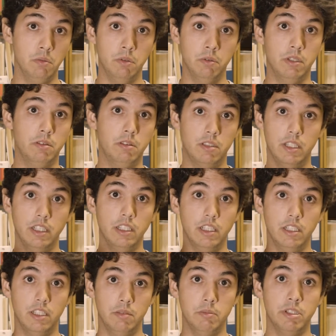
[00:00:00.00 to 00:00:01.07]
we were
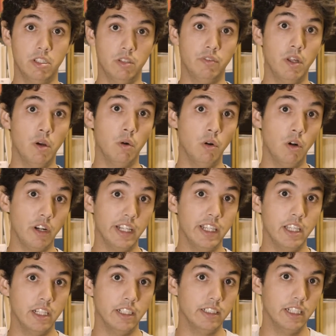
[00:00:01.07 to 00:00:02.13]
taking images of the whole
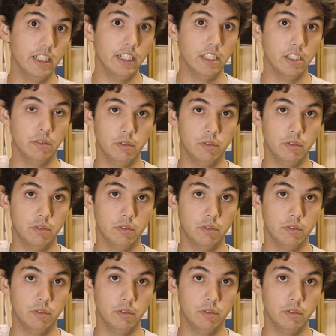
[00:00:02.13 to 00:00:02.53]
Reykjanes area,